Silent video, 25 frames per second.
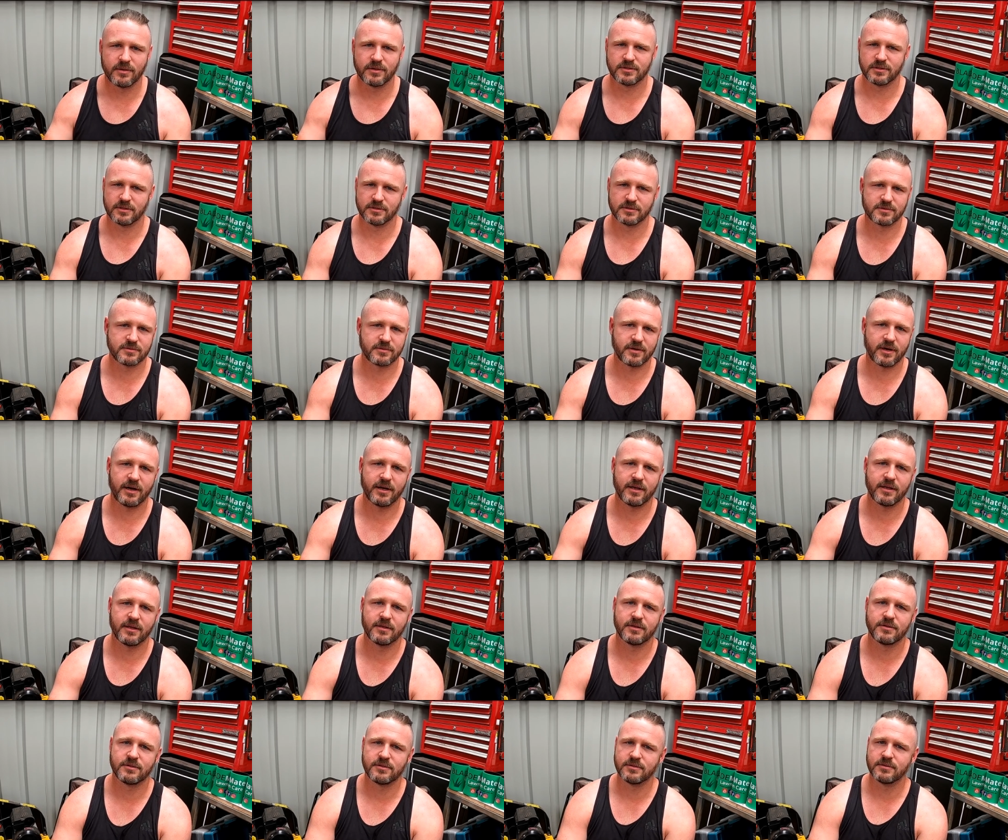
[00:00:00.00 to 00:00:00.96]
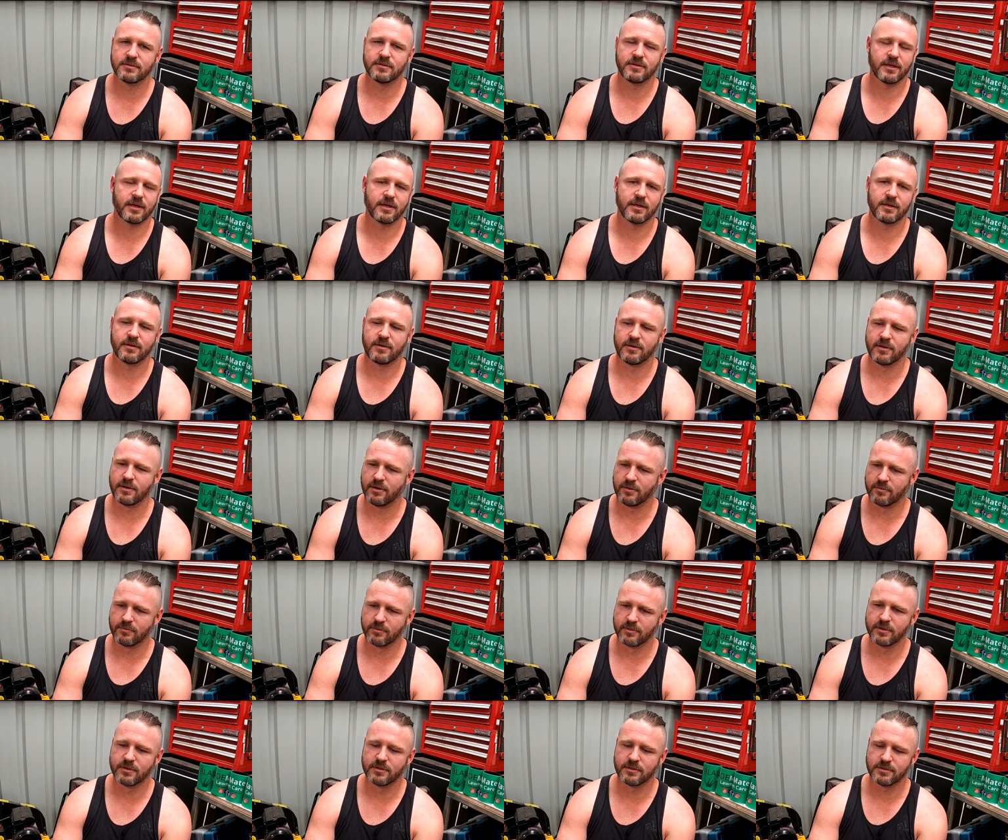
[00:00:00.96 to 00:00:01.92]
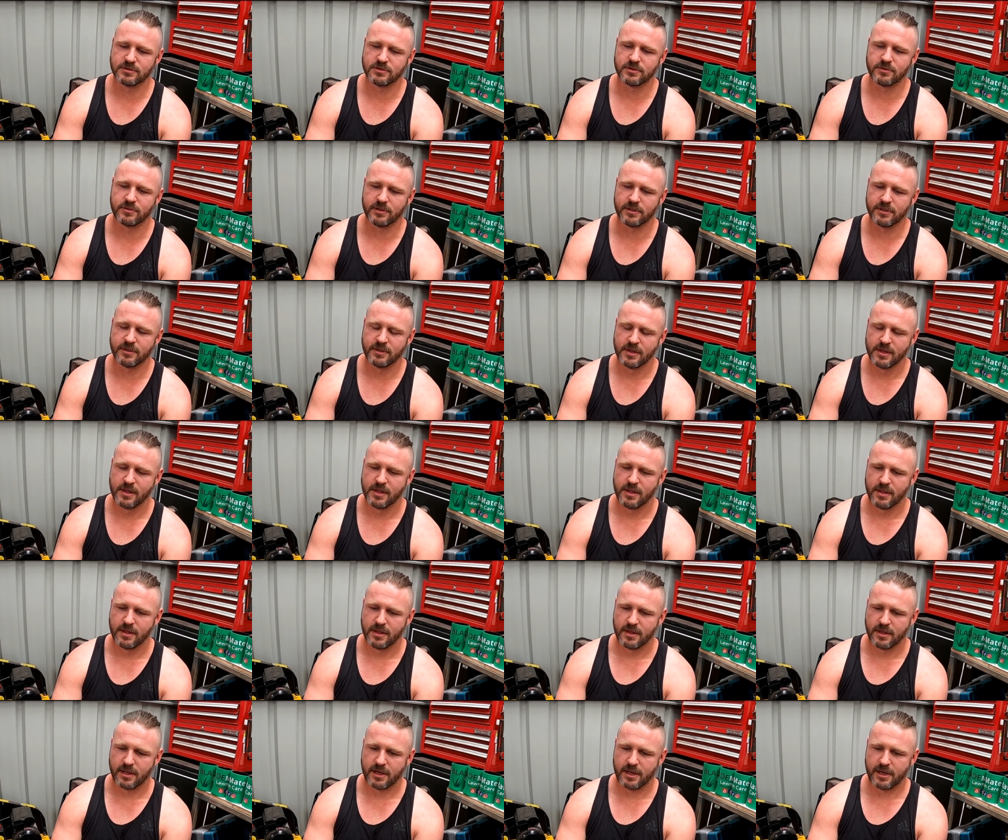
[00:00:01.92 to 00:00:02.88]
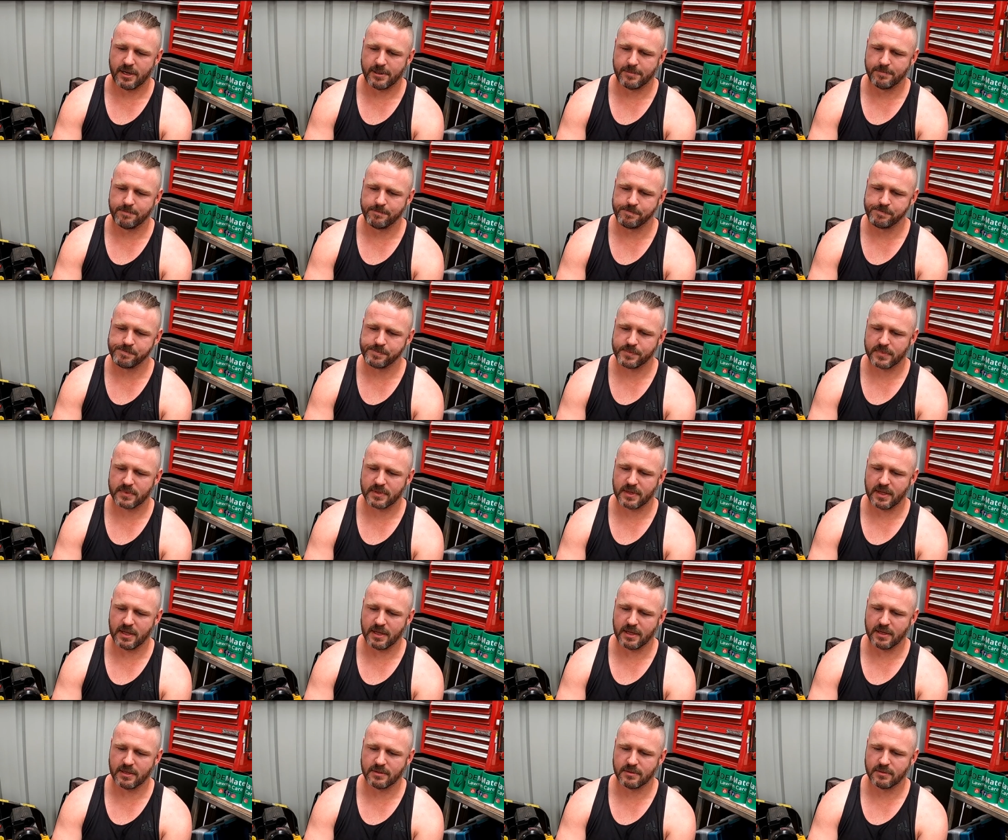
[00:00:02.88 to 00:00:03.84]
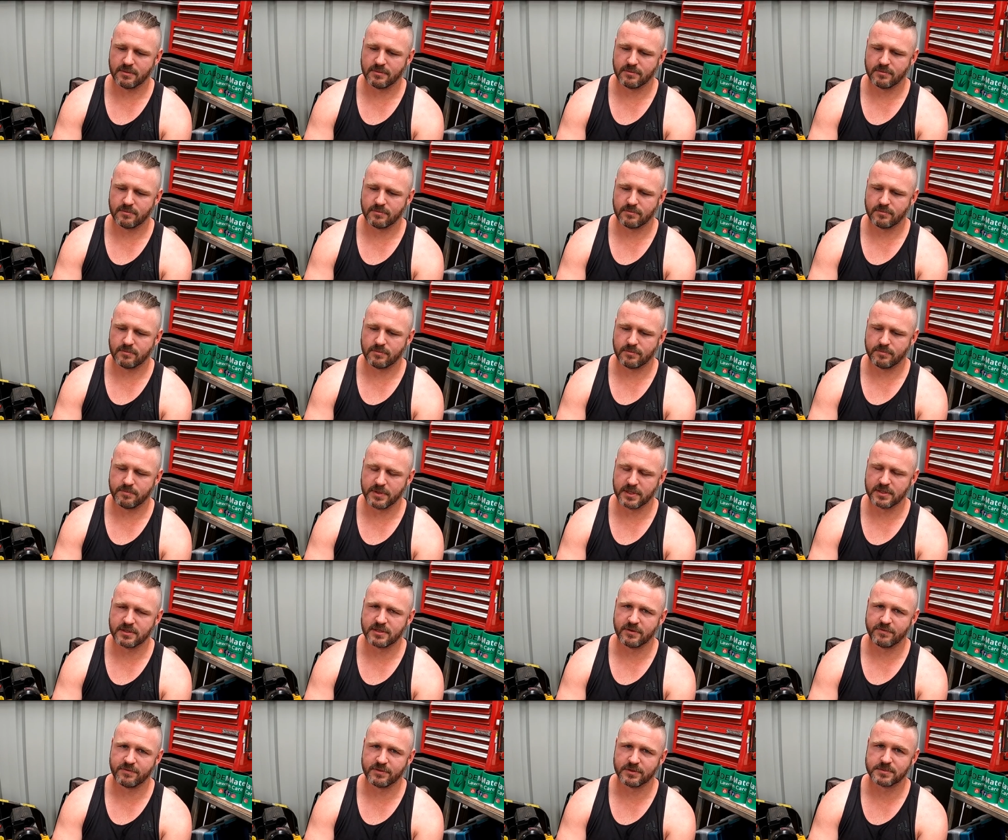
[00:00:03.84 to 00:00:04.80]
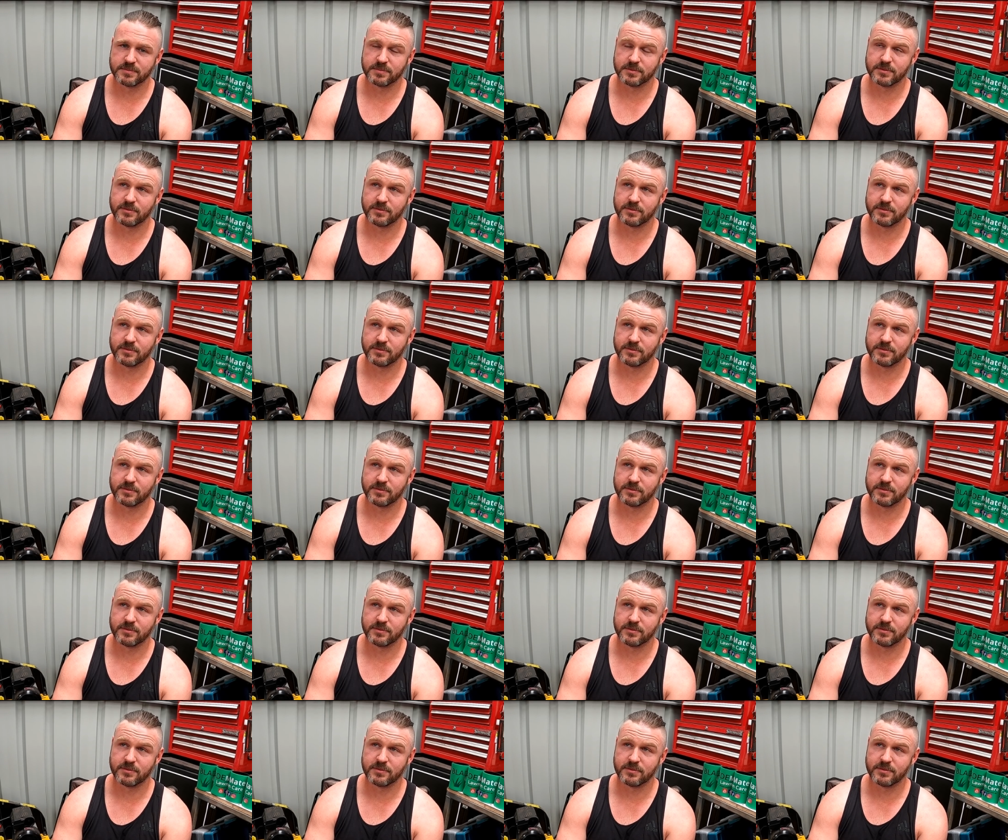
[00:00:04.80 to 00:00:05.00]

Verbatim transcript: australia yeah i, I really enjoy it um, and big difference